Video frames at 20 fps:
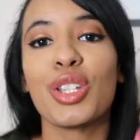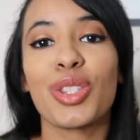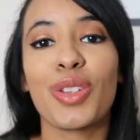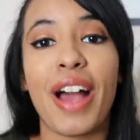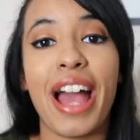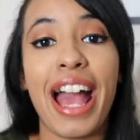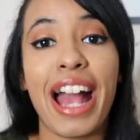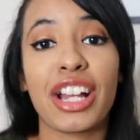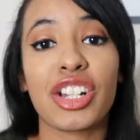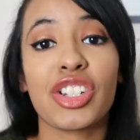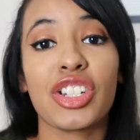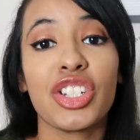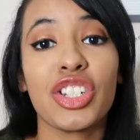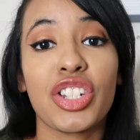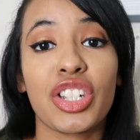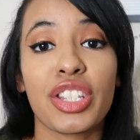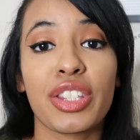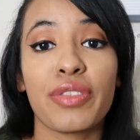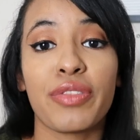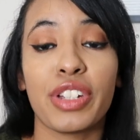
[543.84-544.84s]
So I actually
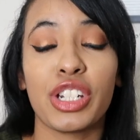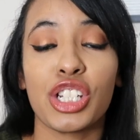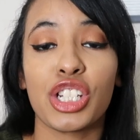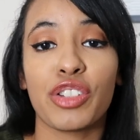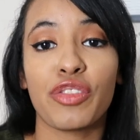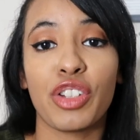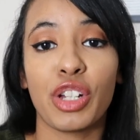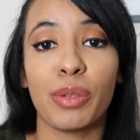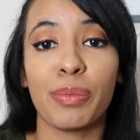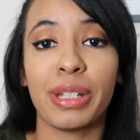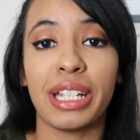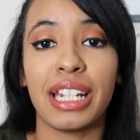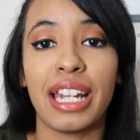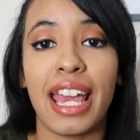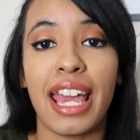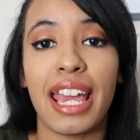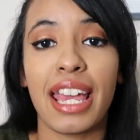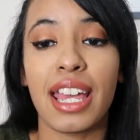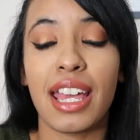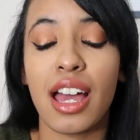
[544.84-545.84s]
just finished filming
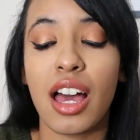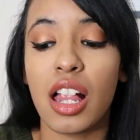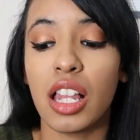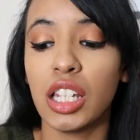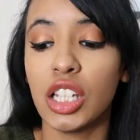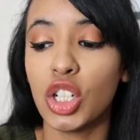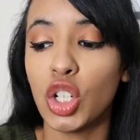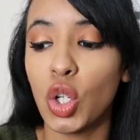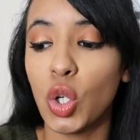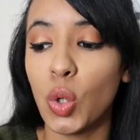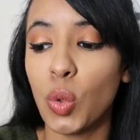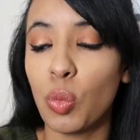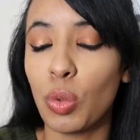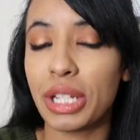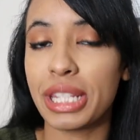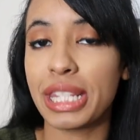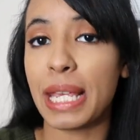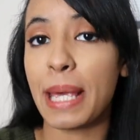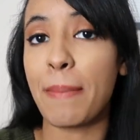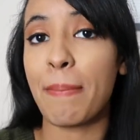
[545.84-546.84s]
a little
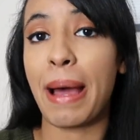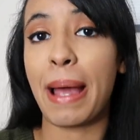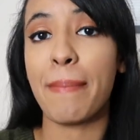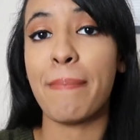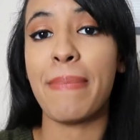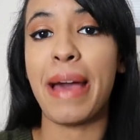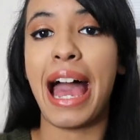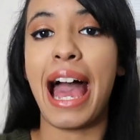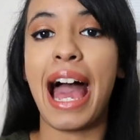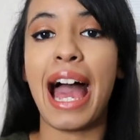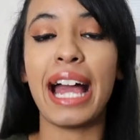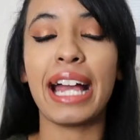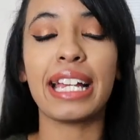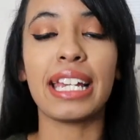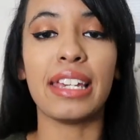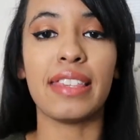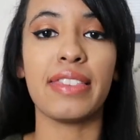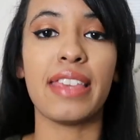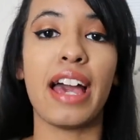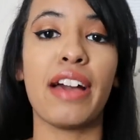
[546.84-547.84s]
what's in my bag
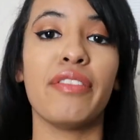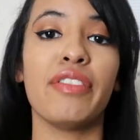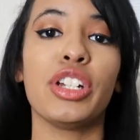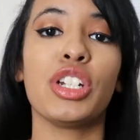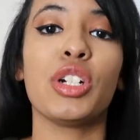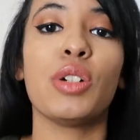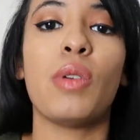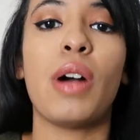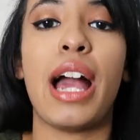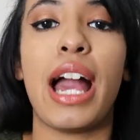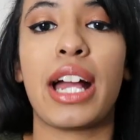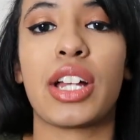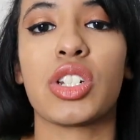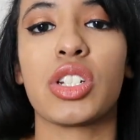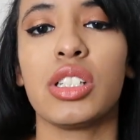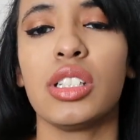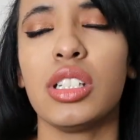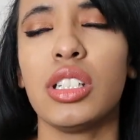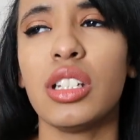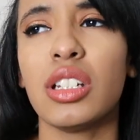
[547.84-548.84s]
and that video will
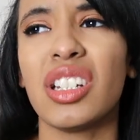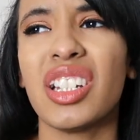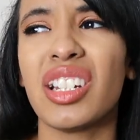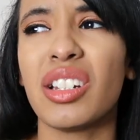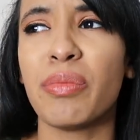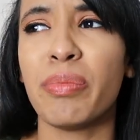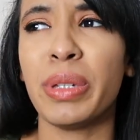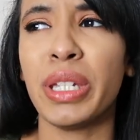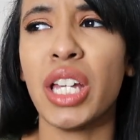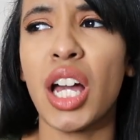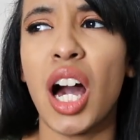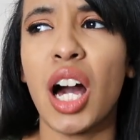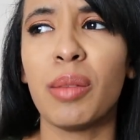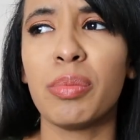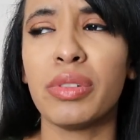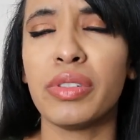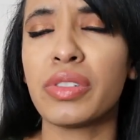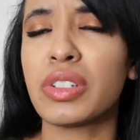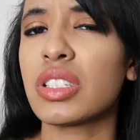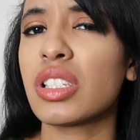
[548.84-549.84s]
actually be up
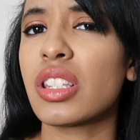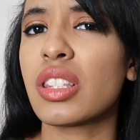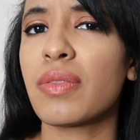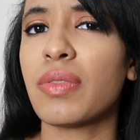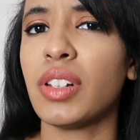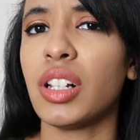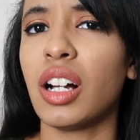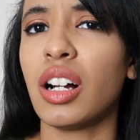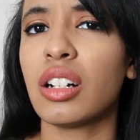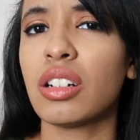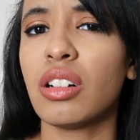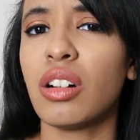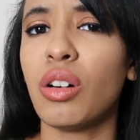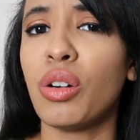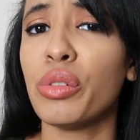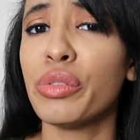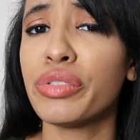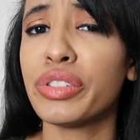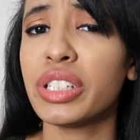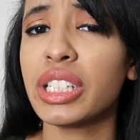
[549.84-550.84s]
before this vlog.
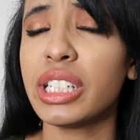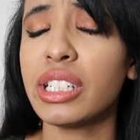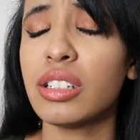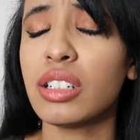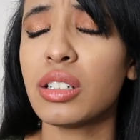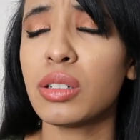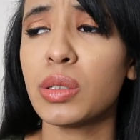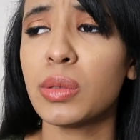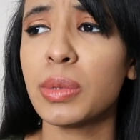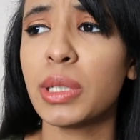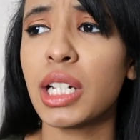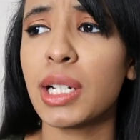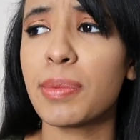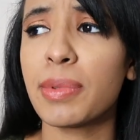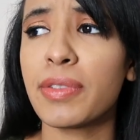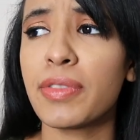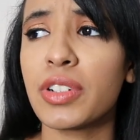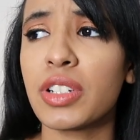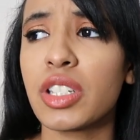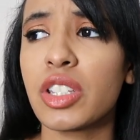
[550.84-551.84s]
Hopefully it will be up
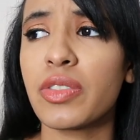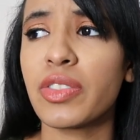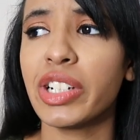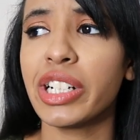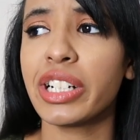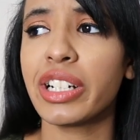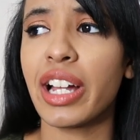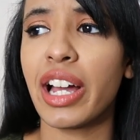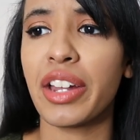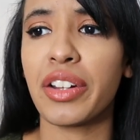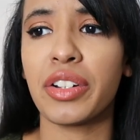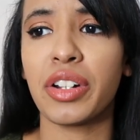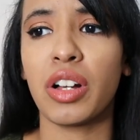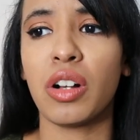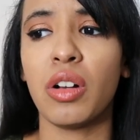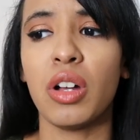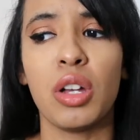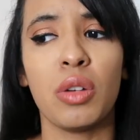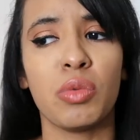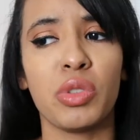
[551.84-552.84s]
before this vlog. I don't
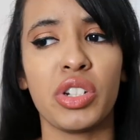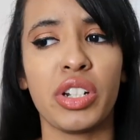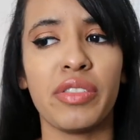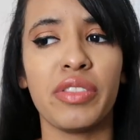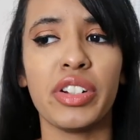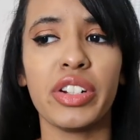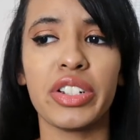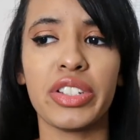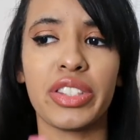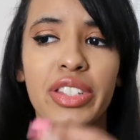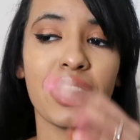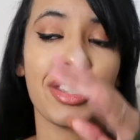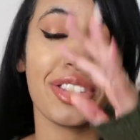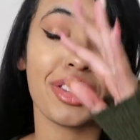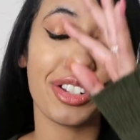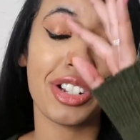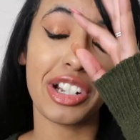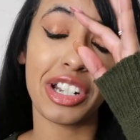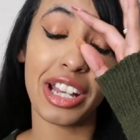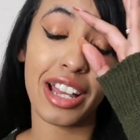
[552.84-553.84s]
know. Whichever it's
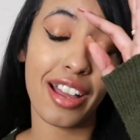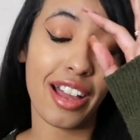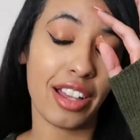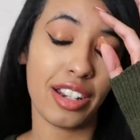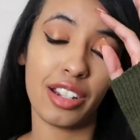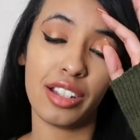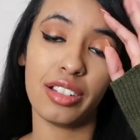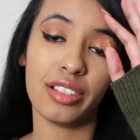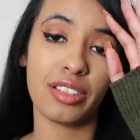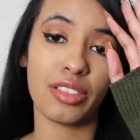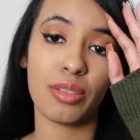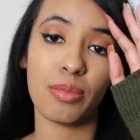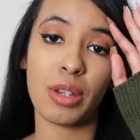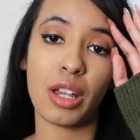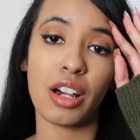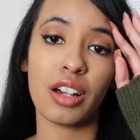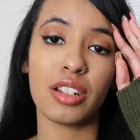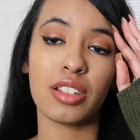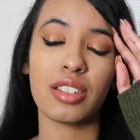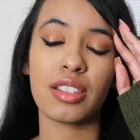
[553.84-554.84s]
easier to edit, to be
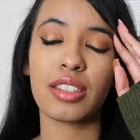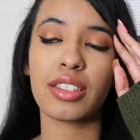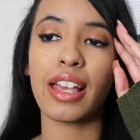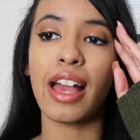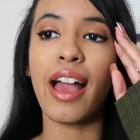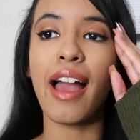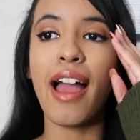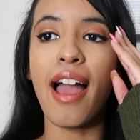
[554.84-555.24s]
honest.